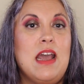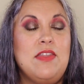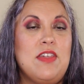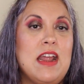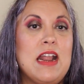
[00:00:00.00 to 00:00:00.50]

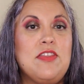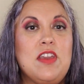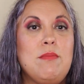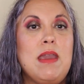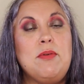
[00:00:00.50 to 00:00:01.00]
Then I
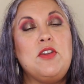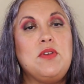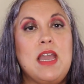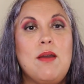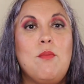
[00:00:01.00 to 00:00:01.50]
think maybe you
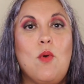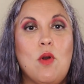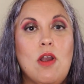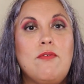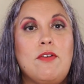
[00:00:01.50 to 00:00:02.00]
get
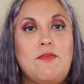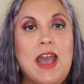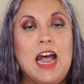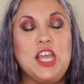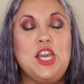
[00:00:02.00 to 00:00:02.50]
more of a
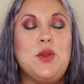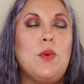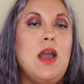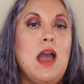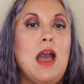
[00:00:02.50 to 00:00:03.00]
value.
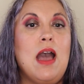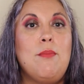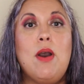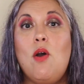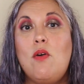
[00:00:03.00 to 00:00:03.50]

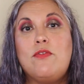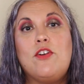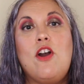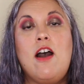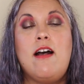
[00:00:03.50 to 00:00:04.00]
But
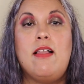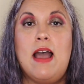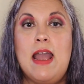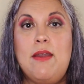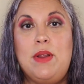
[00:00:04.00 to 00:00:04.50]
overall,
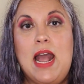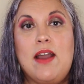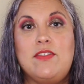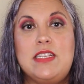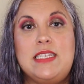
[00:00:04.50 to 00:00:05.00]
I would
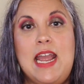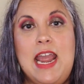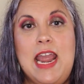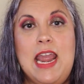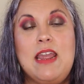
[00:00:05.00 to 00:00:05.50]
have to
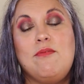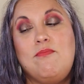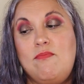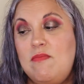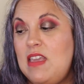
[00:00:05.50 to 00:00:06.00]
say,
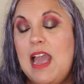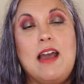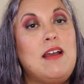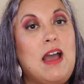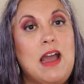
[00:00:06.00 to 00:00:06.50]
yeah,